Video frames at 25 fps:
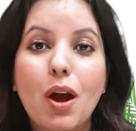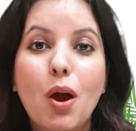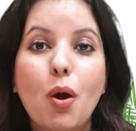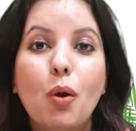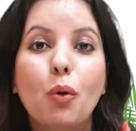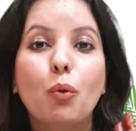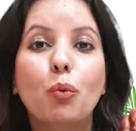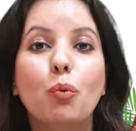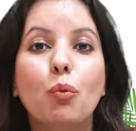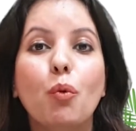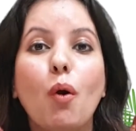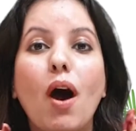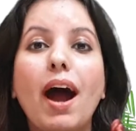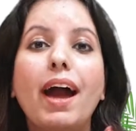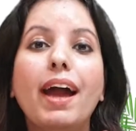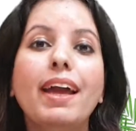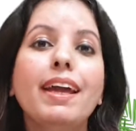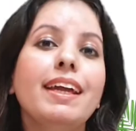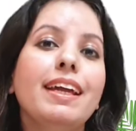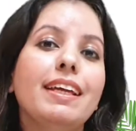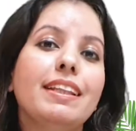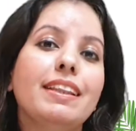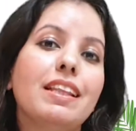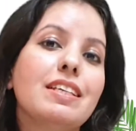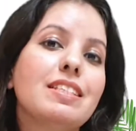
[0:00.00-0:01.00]

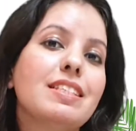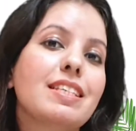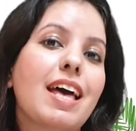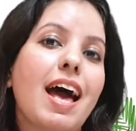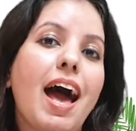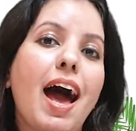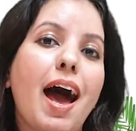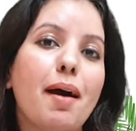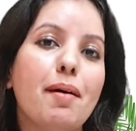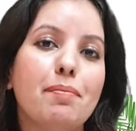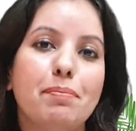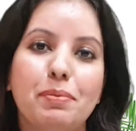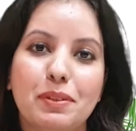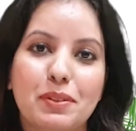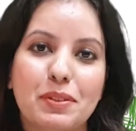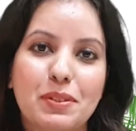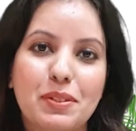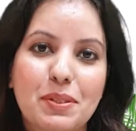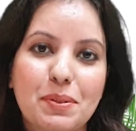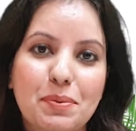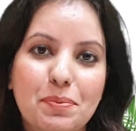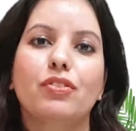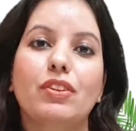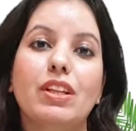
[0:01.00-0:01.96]
Why this happens?